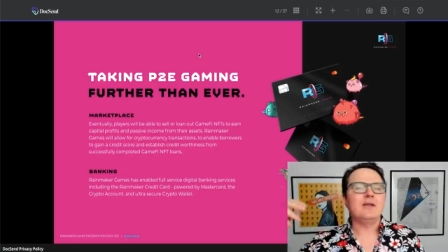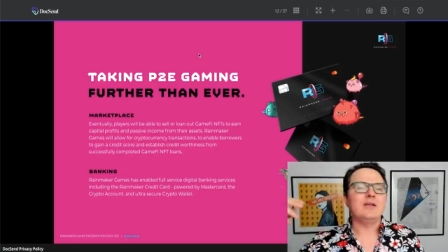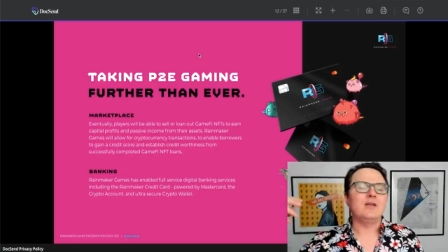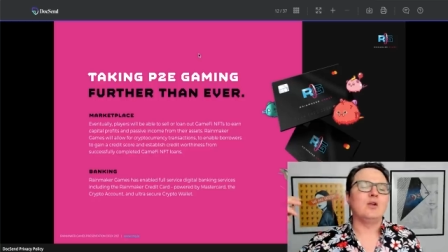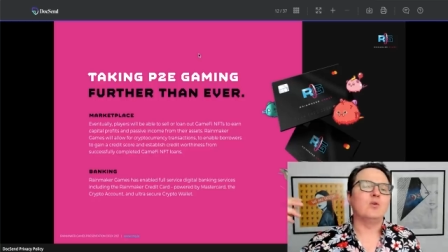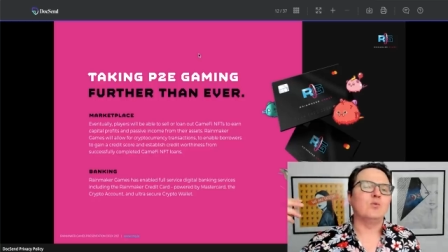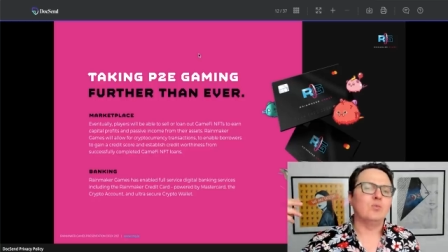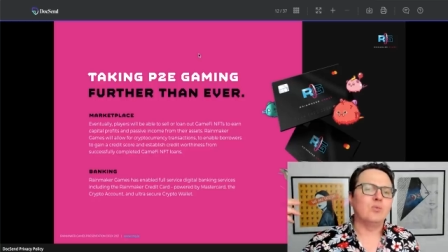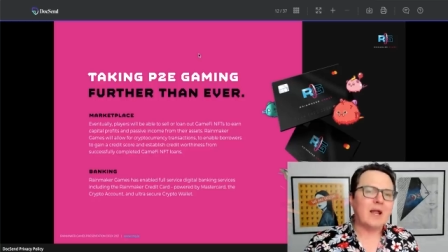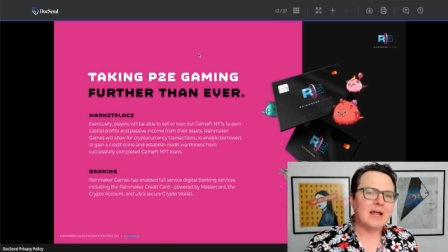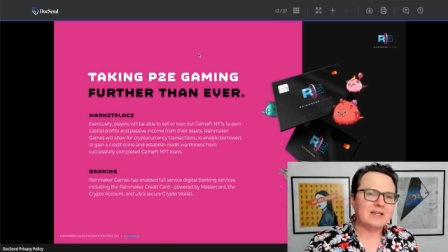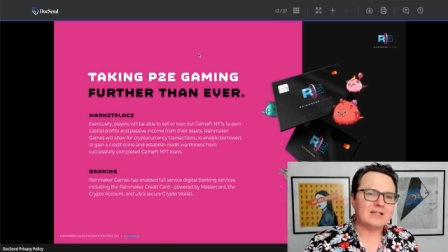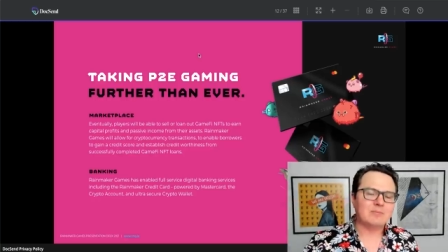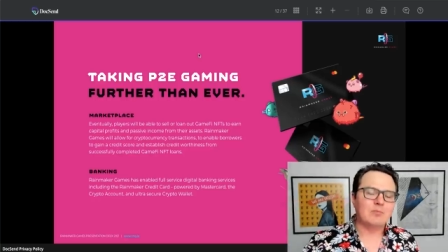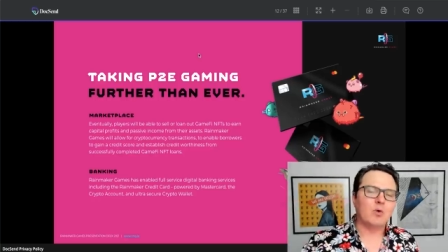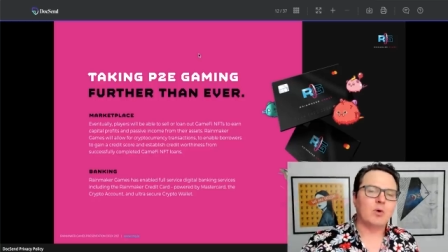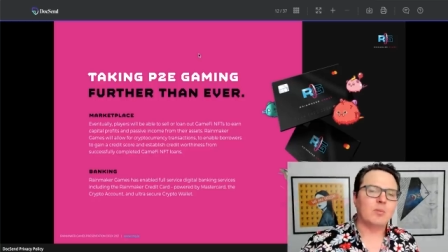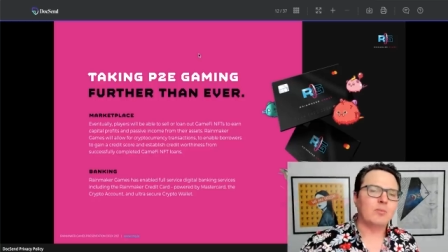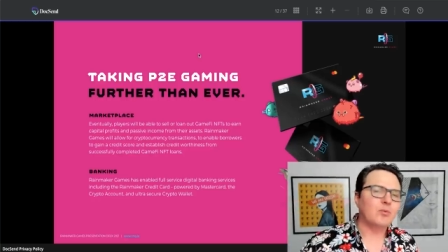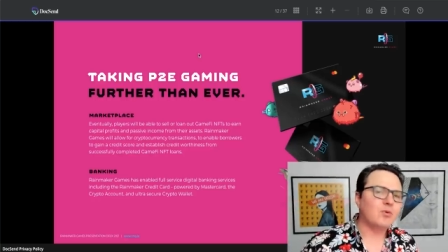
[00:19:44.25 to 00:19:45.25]
you know
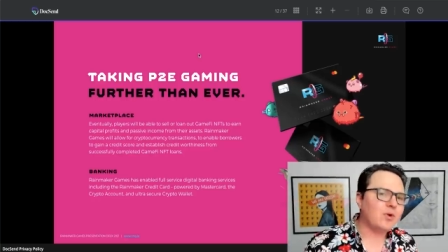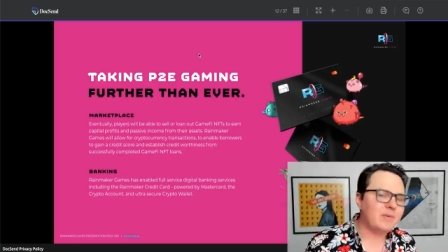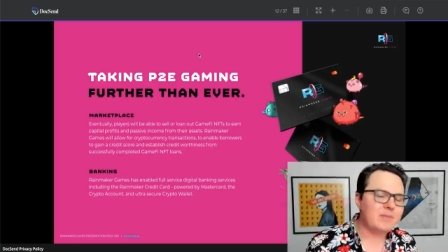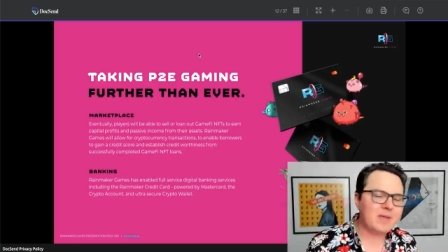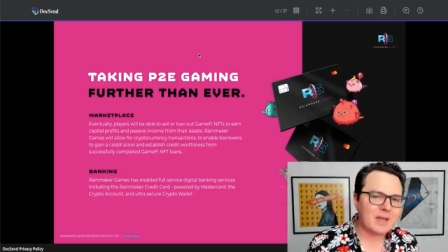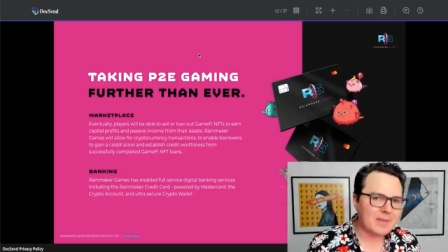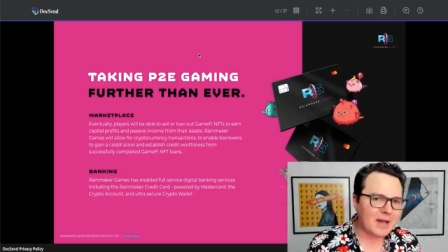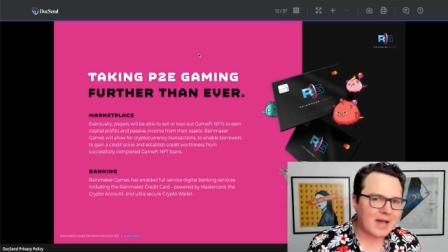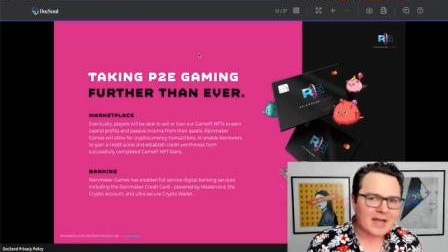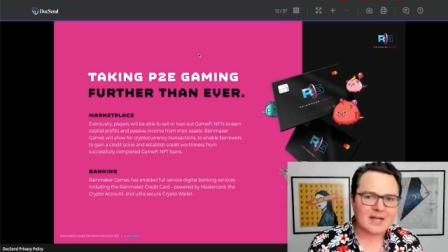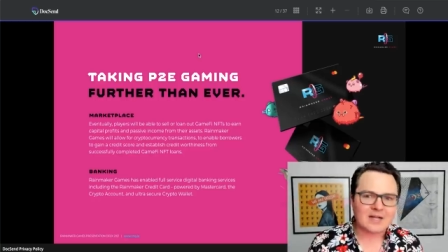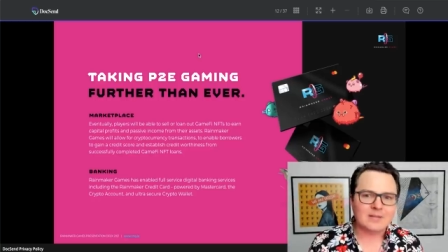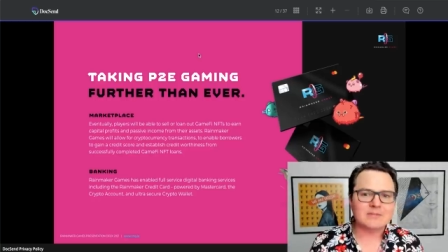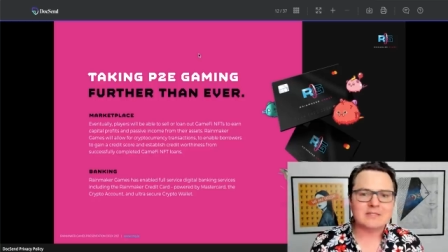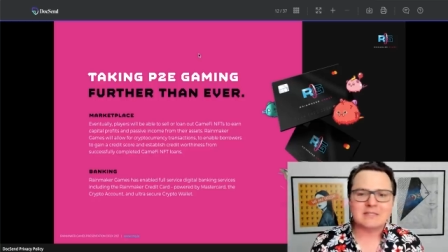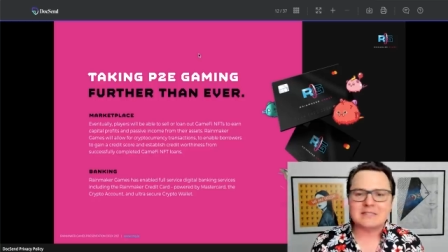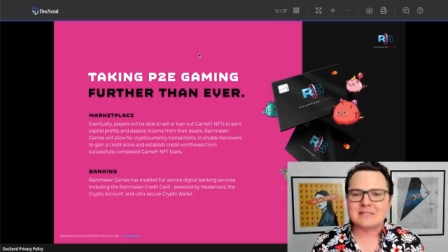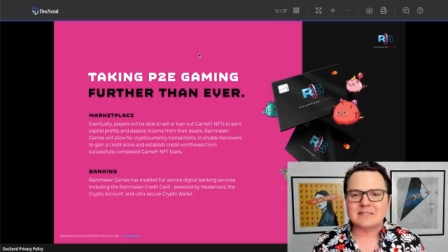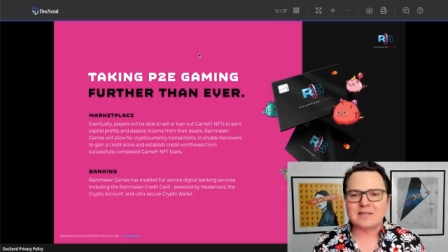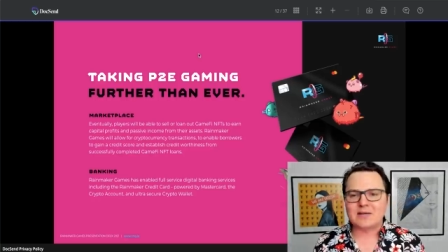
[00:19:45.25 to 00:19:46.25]
rent more premium
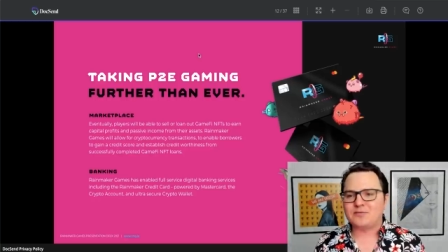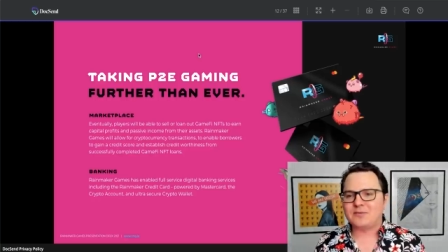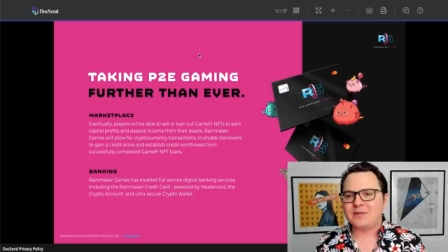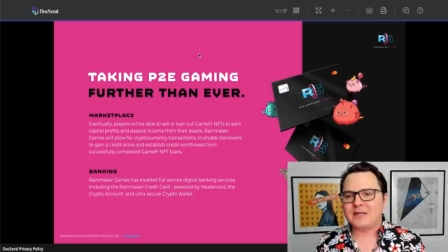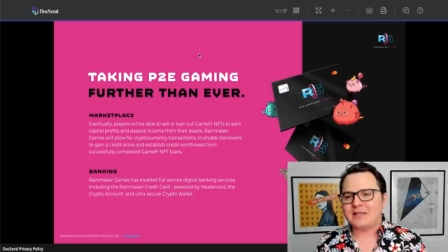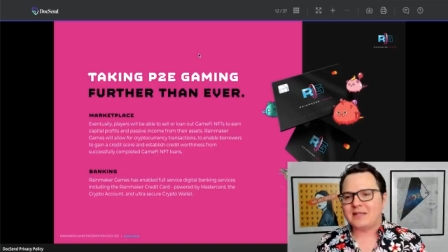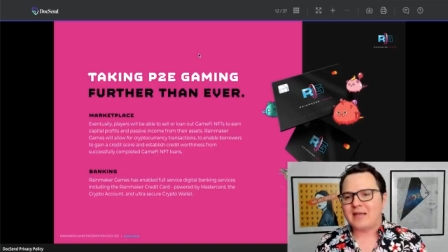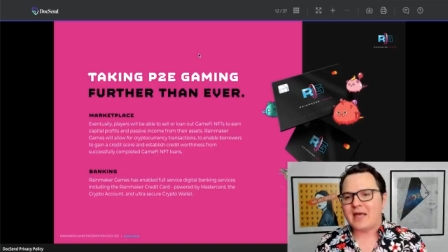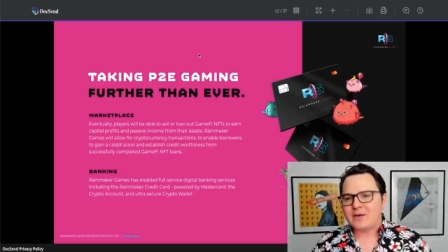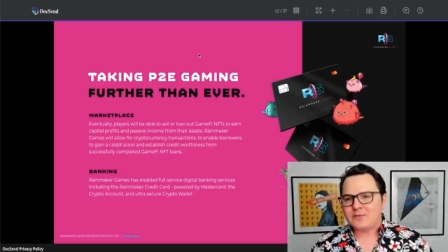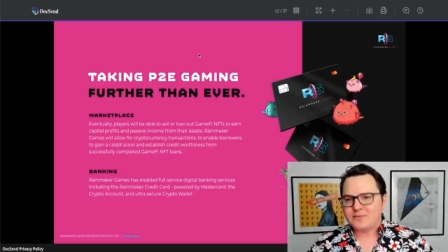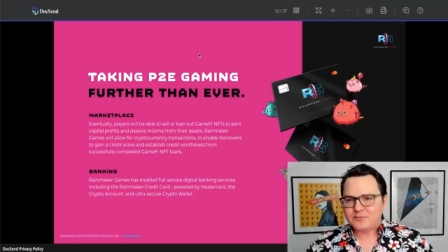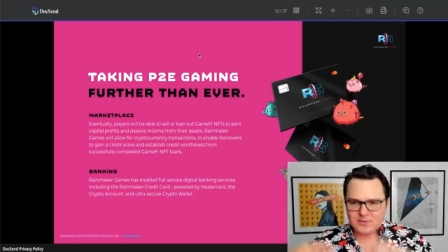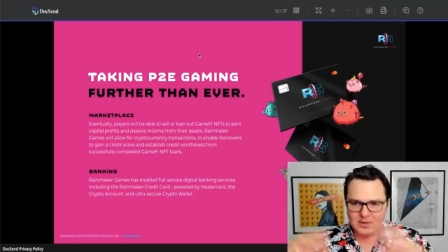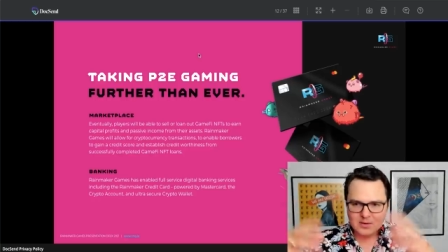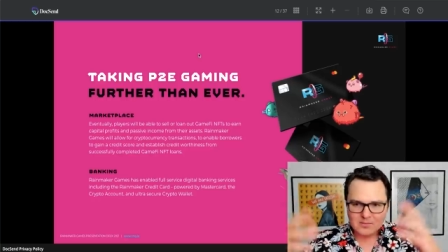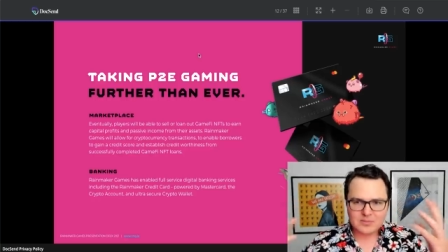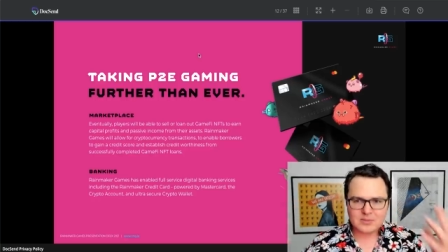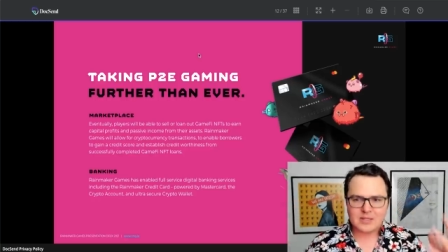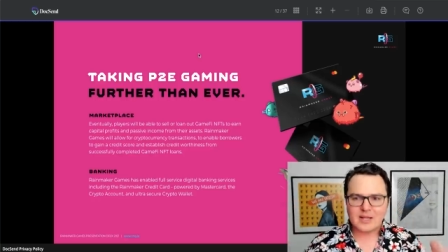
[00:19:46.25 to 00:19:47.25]
items and stuff like that
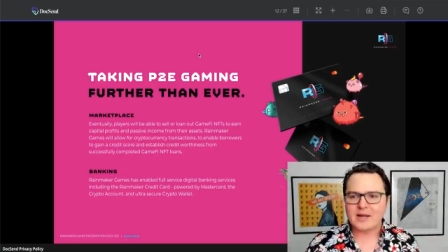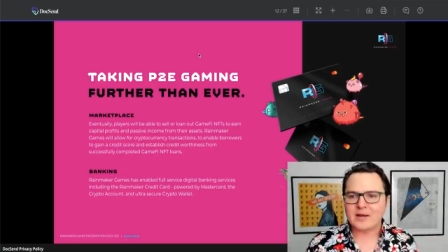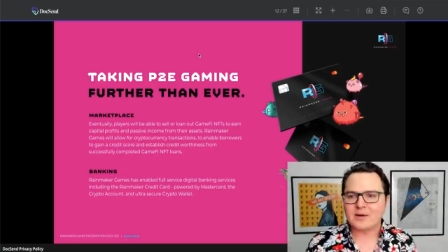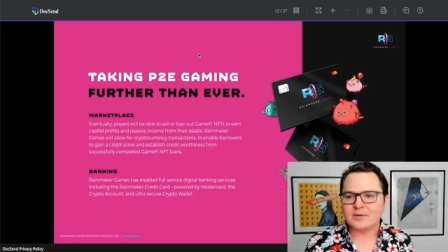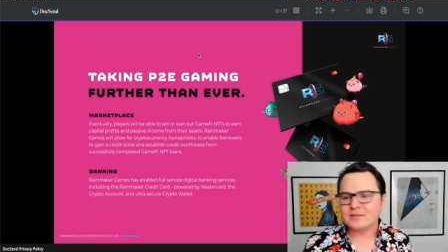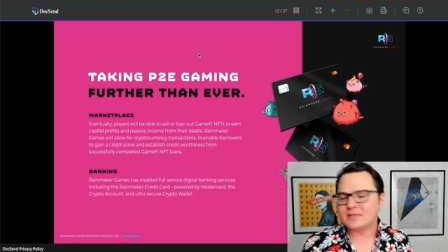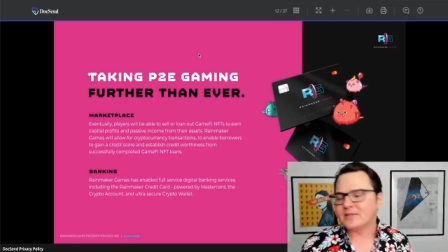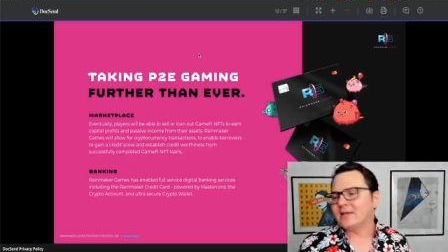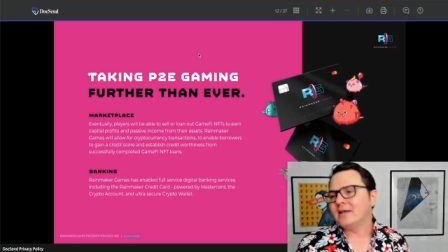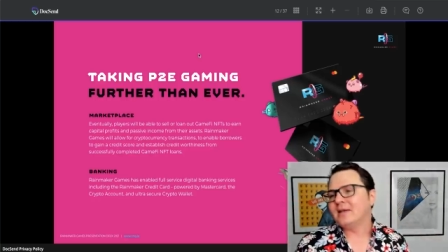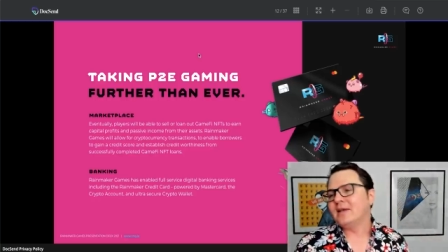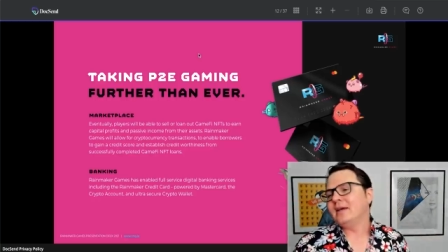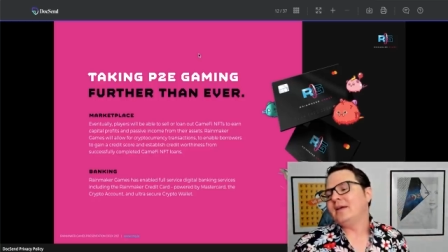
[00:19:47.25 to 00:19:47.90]
from players